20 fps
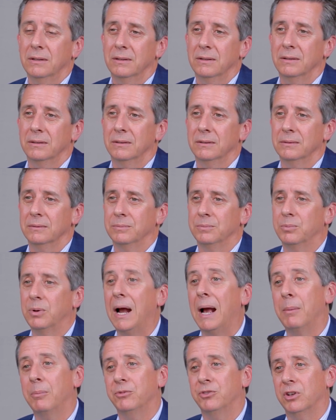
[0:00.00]
the
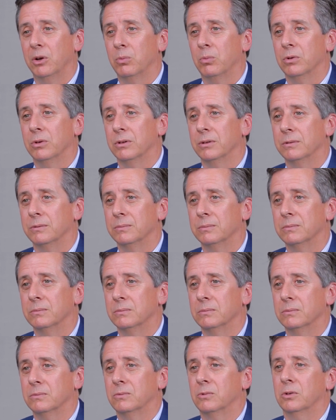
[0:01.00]
problems that
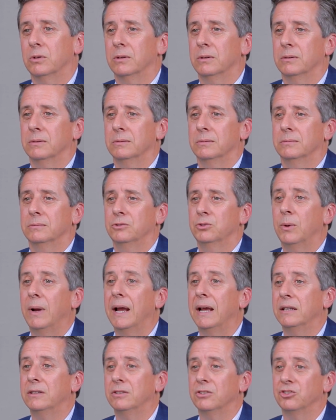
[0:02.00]
we're
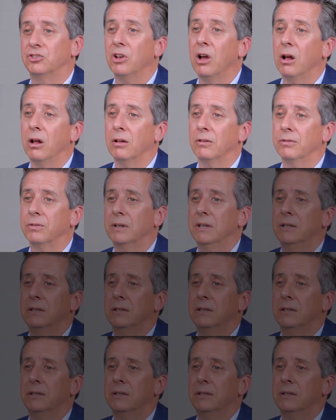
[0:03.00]
trying to solve.